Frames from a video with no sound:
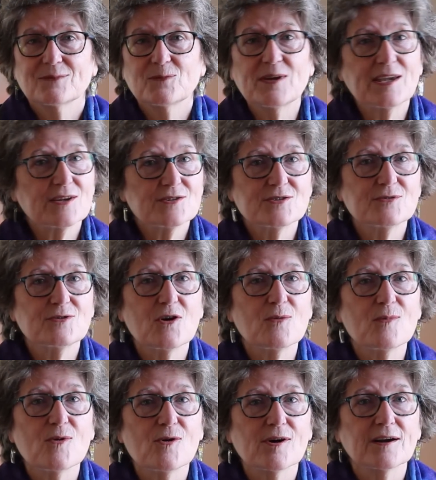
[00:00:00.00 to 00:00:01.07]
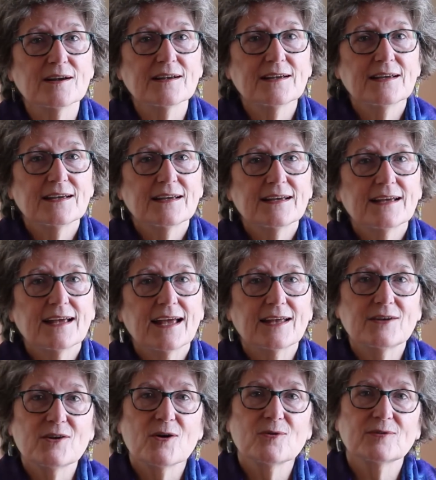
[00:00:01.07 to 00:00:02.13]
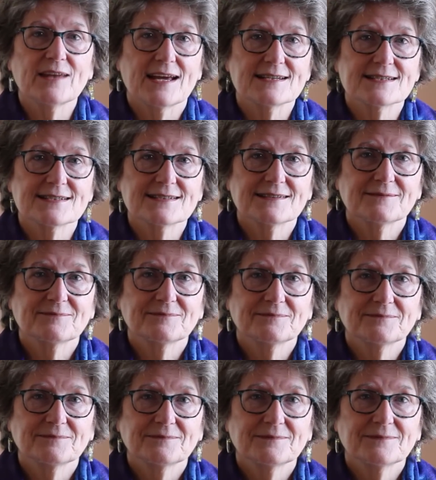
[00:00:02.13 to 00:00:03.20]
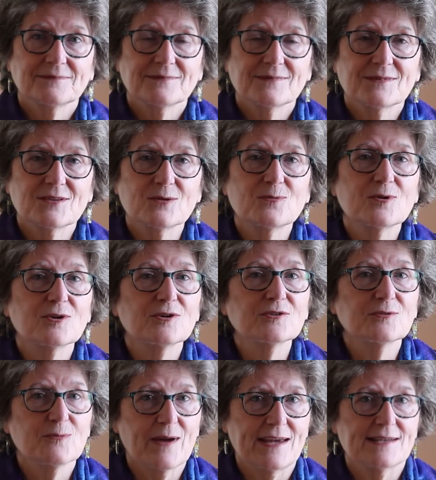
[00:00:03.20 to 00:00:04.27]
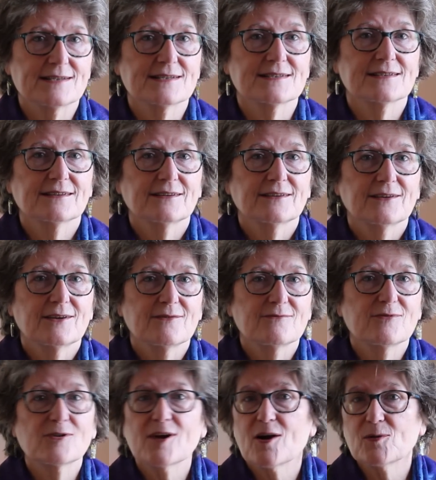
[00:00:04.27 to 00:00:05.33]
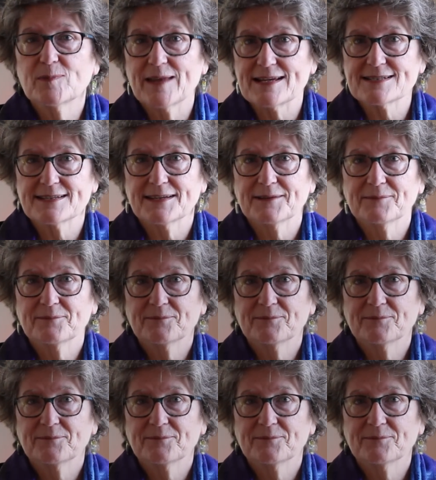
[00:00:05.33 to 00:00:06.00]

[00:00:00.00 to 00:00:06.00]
We can do no more and no less. The world waits for our blessing.